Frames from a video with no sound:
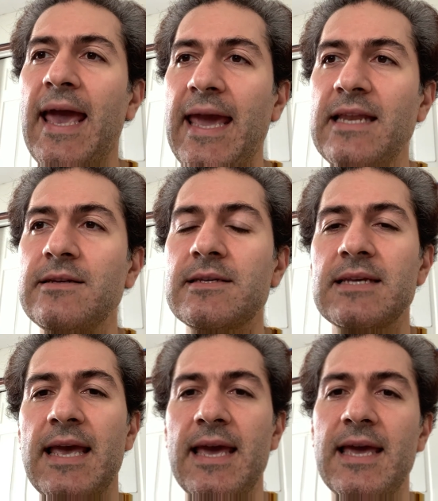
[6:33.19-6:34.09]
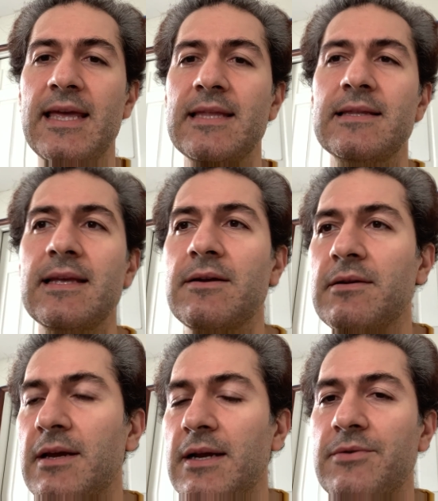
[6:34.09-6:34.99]
anus, and
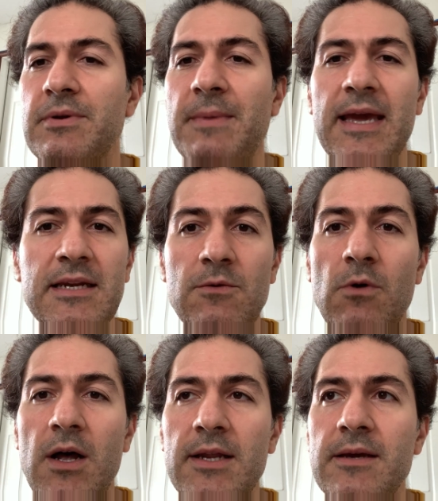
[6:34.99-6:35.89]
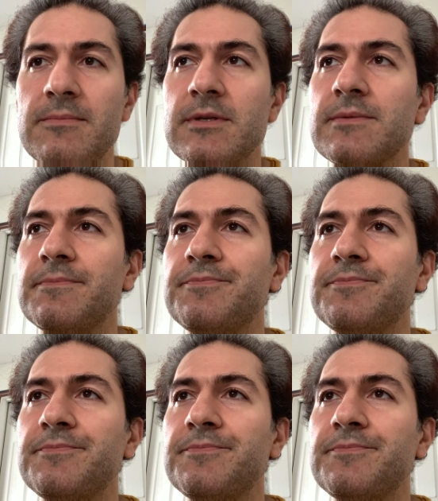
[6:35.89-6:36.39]
remaining volumes.